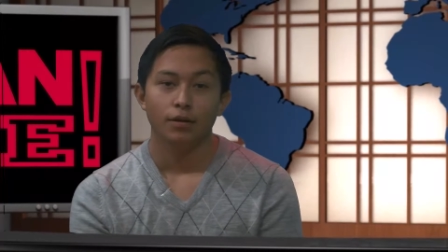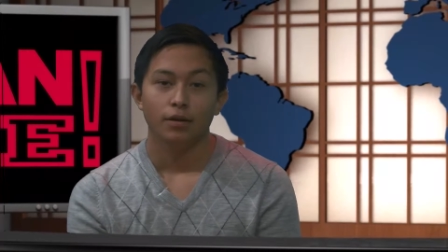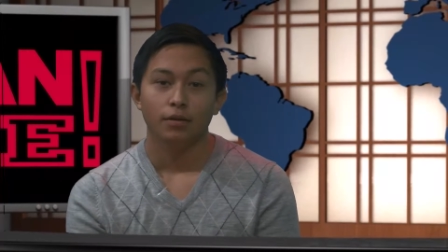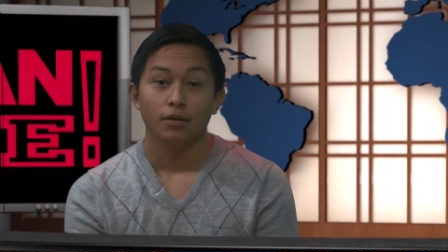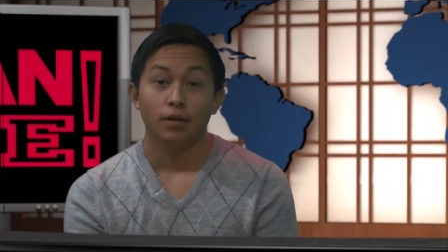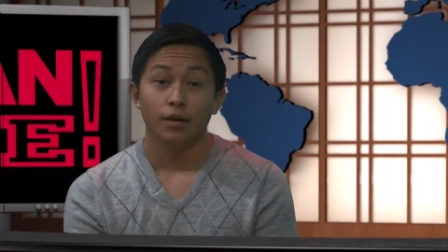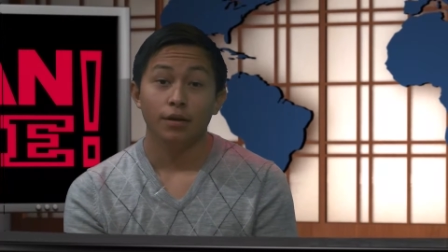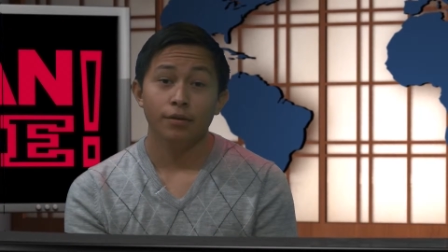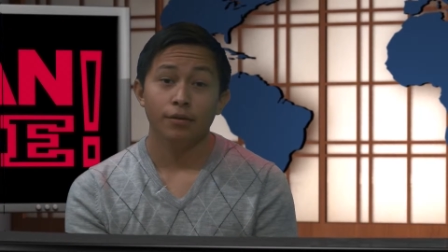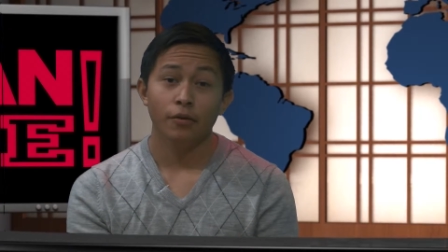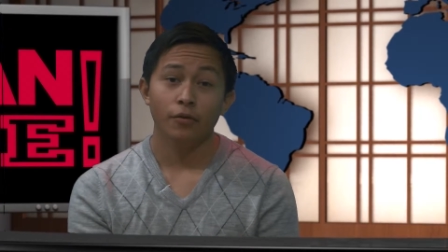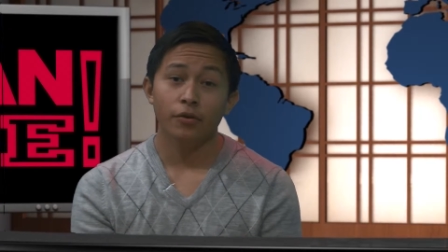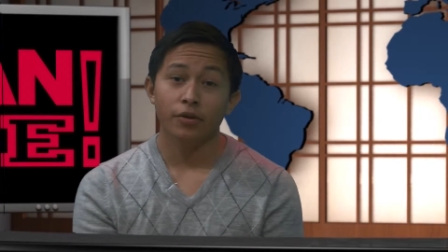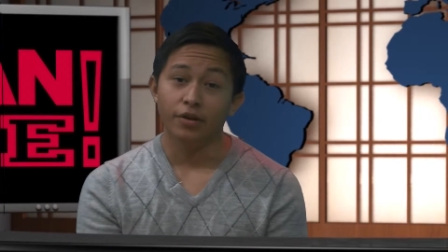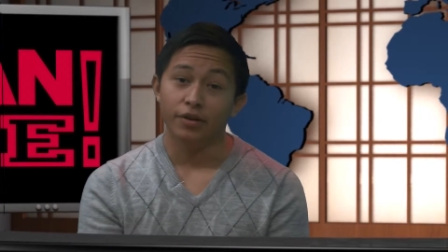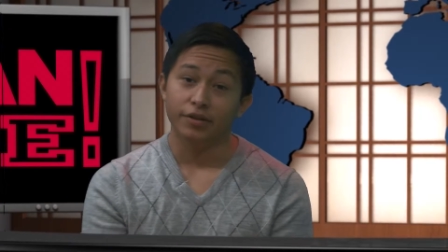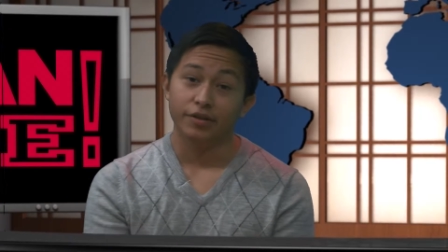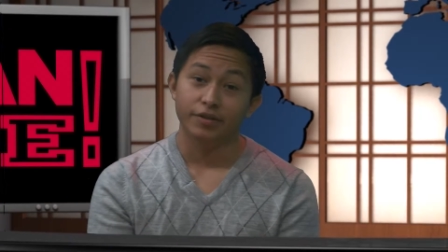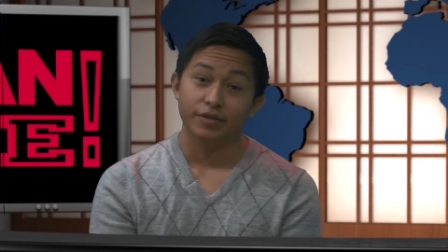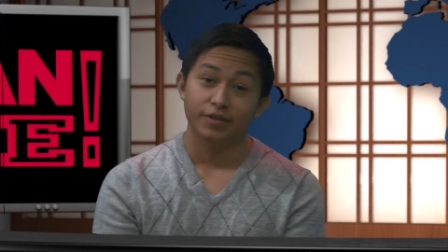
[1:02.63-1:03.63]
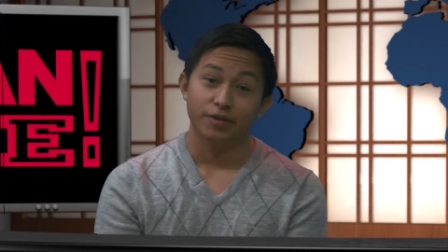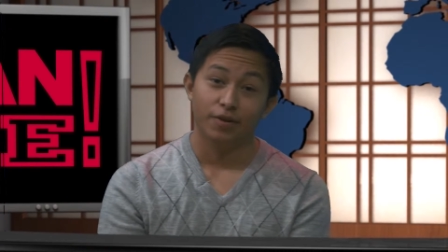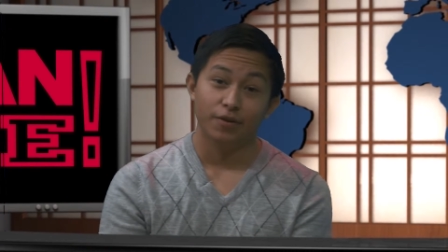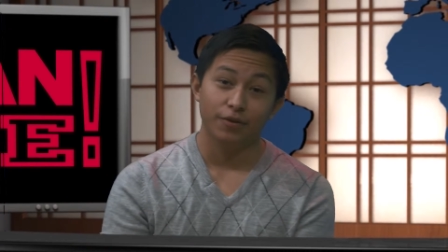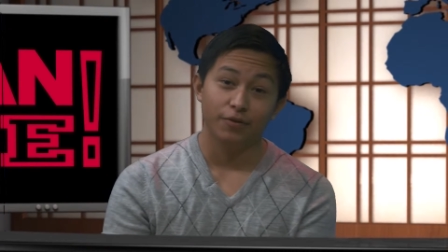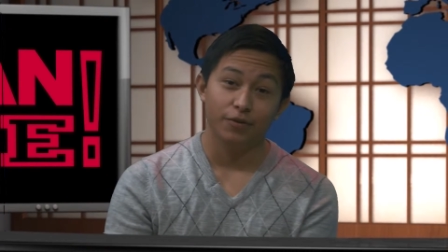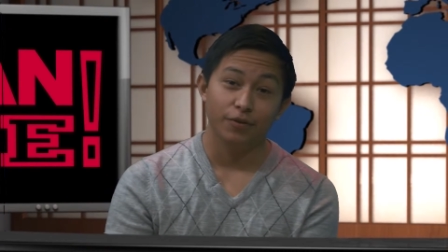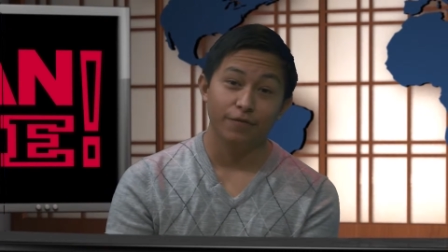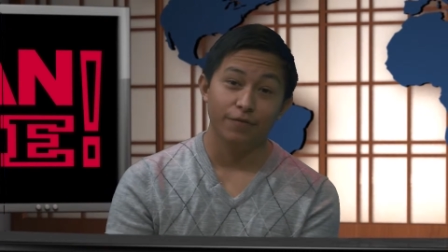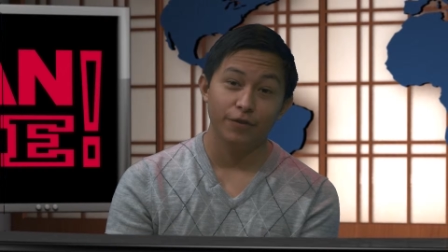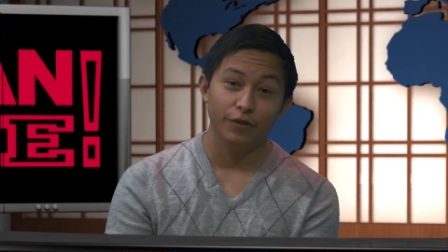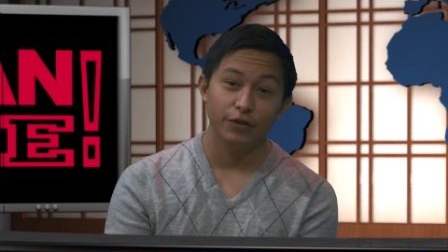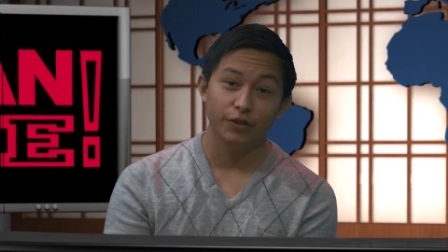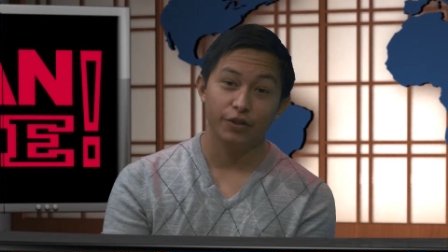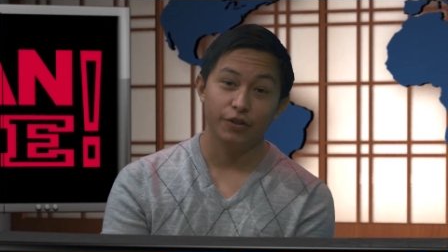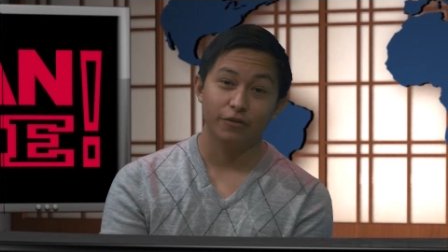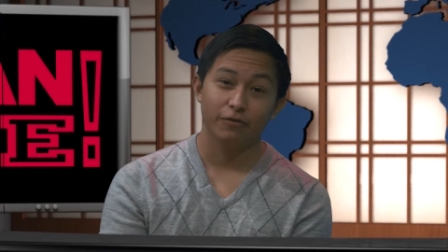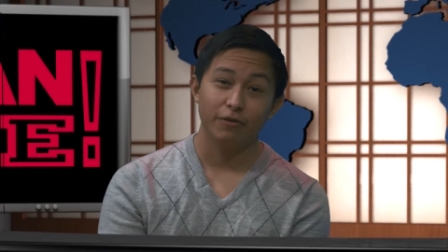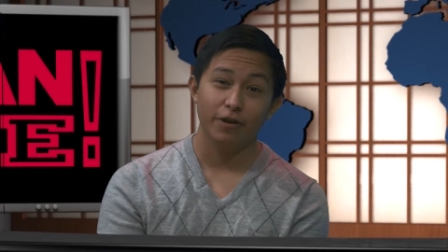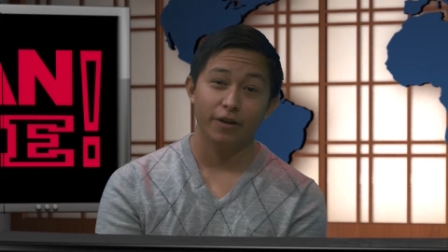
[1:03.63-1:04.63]
Hey Loganites, are you
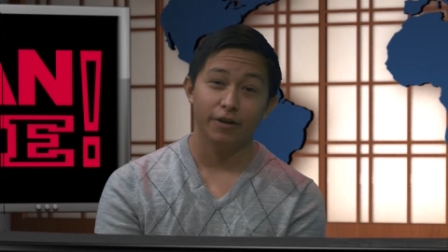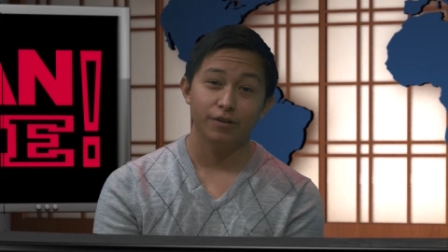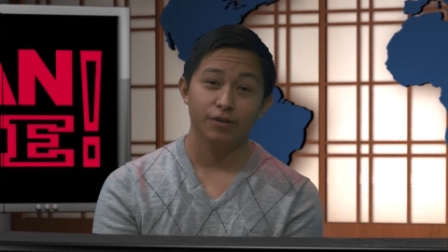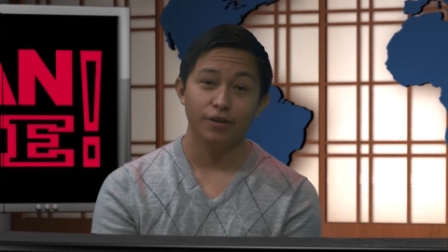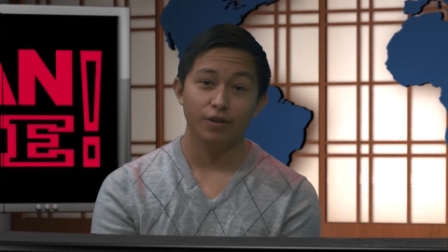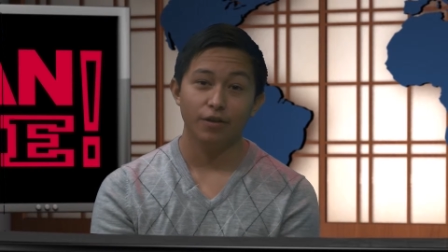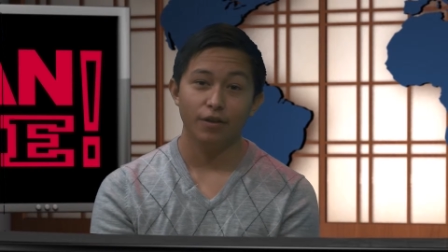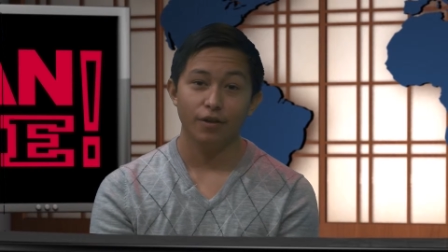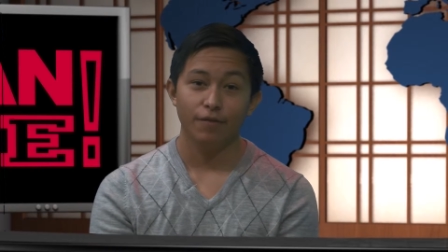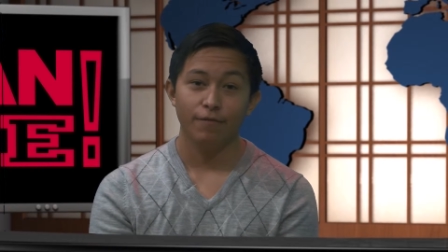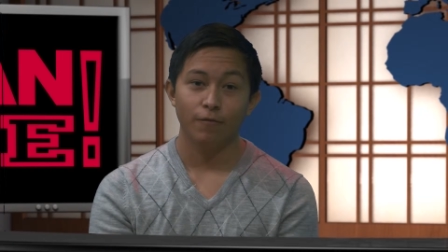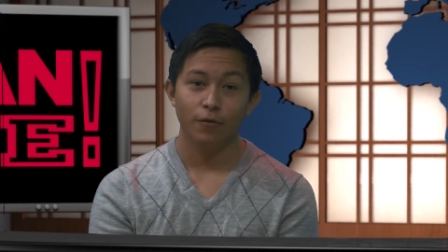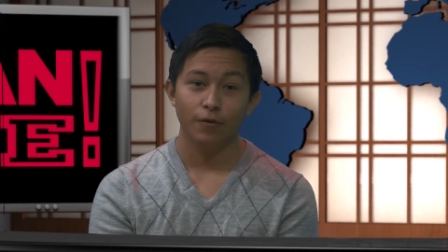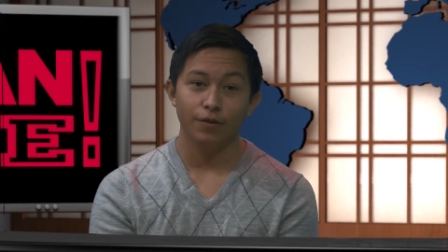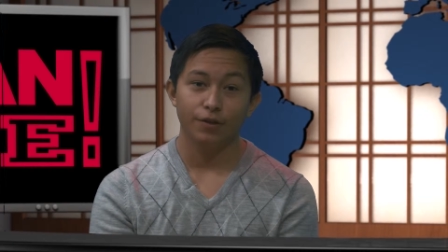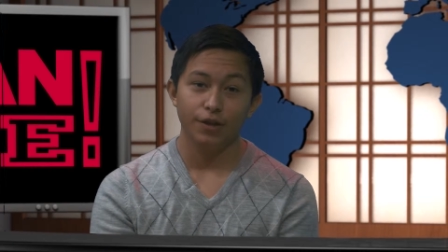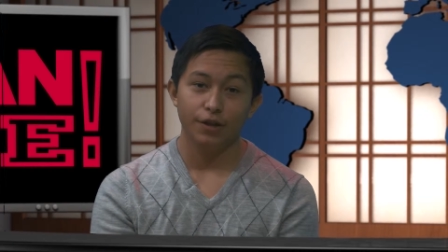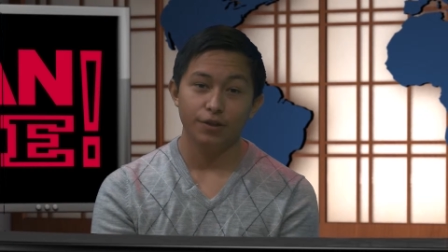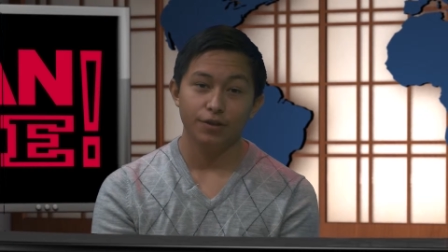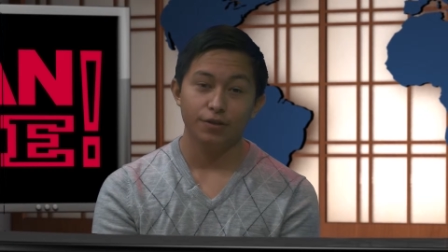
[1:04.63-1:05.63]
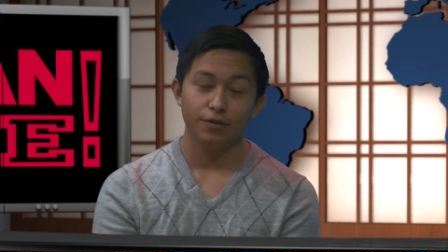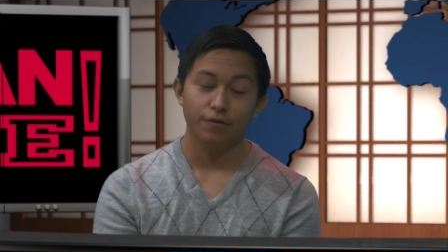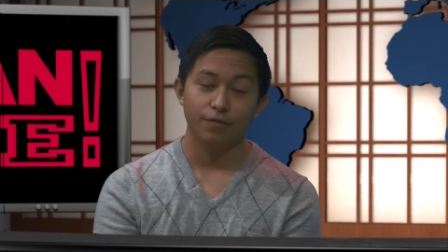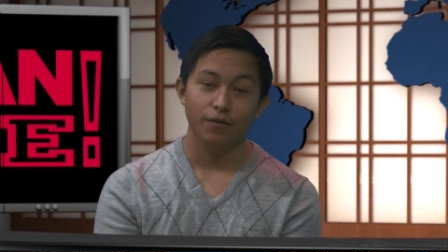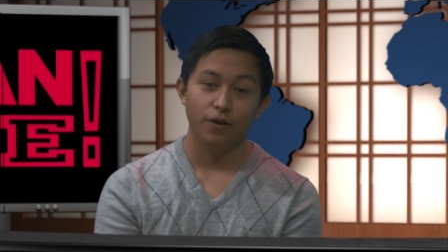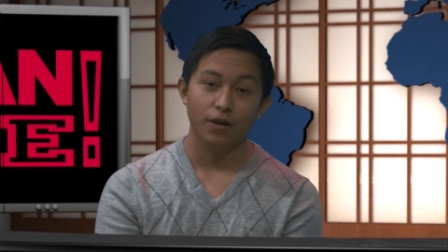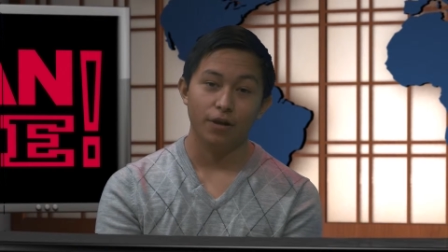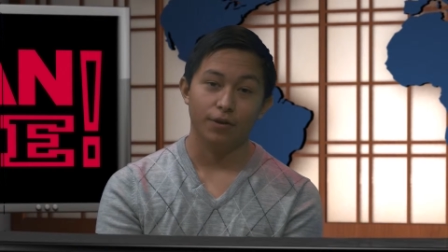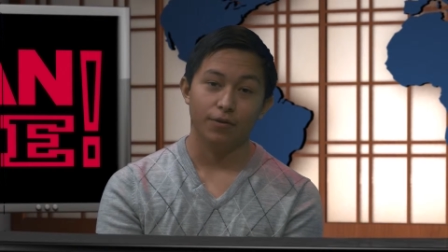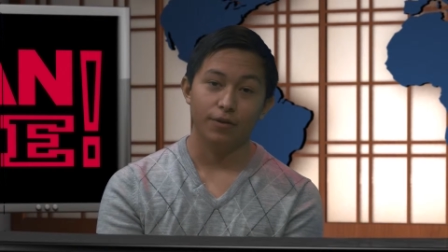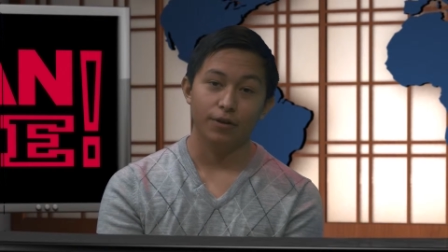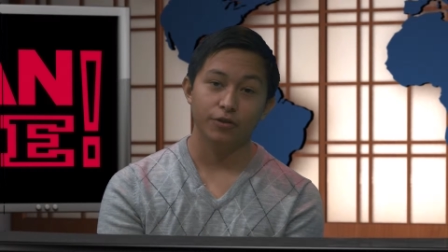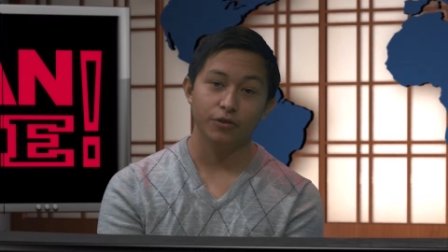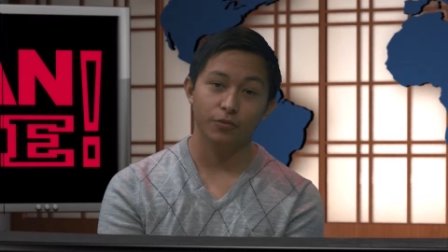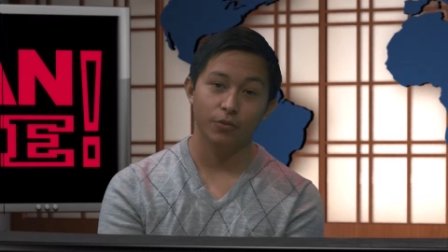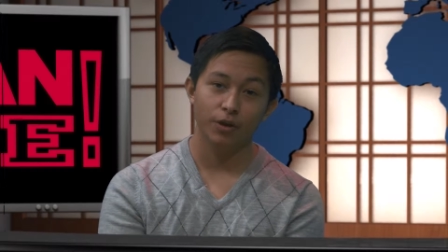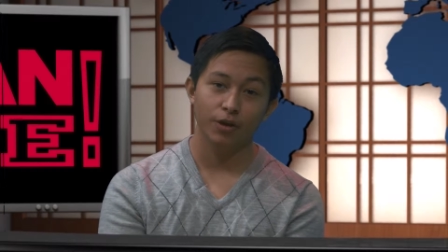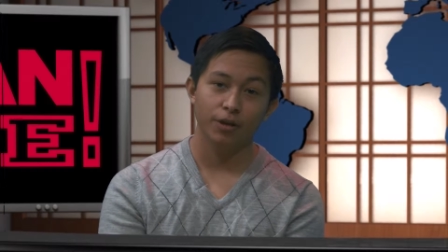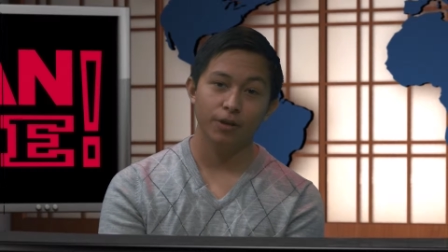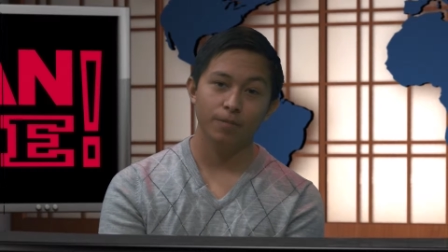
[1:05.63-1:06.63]
deficient in credits and therefore in danger of not
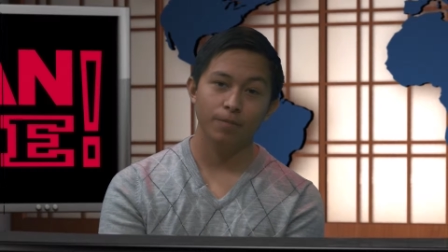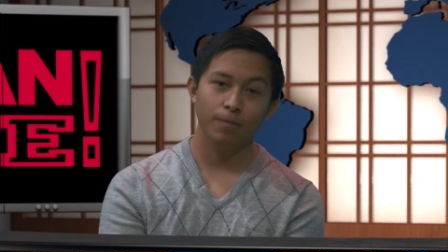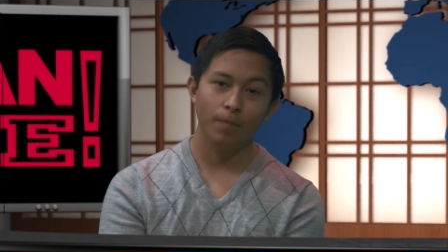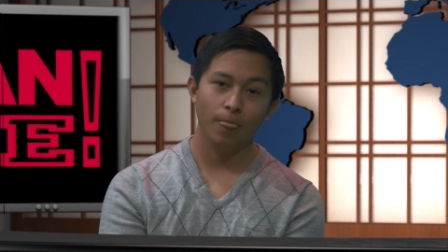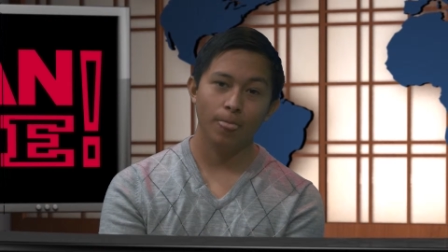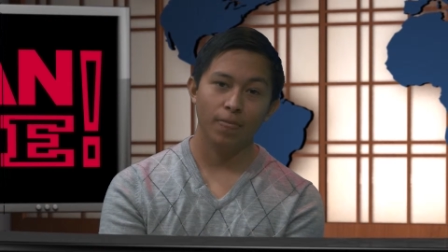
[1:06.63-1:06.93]
graduating?